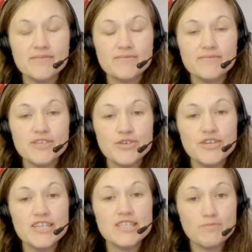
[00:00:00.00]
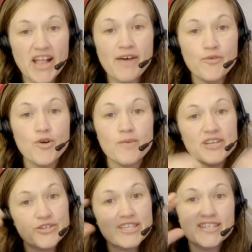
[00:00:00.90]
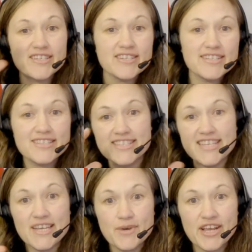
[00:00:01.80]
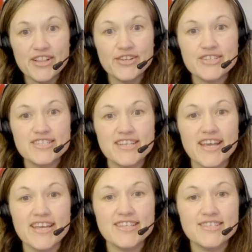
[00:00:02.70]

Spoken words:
Qkids platform and you can see what it looks like.